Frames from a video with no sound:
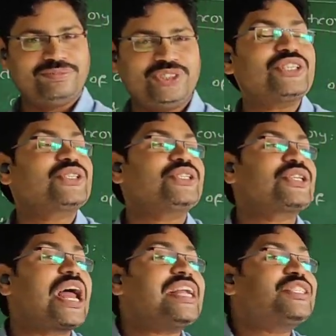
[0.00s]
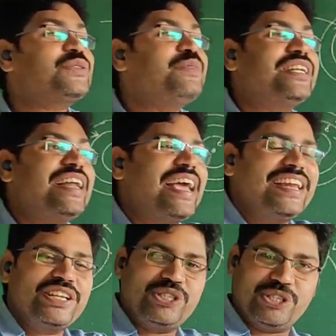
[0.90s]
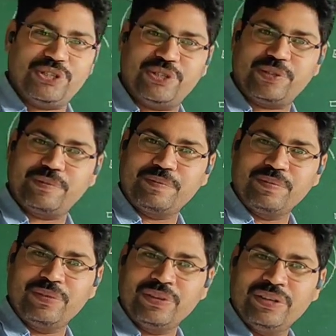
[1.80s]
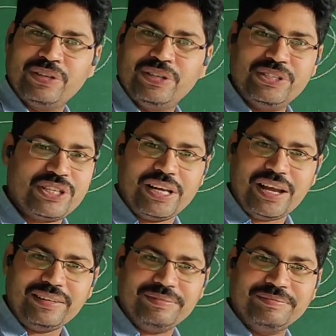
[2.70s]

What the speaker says: Just transmitted energies. Is it clear?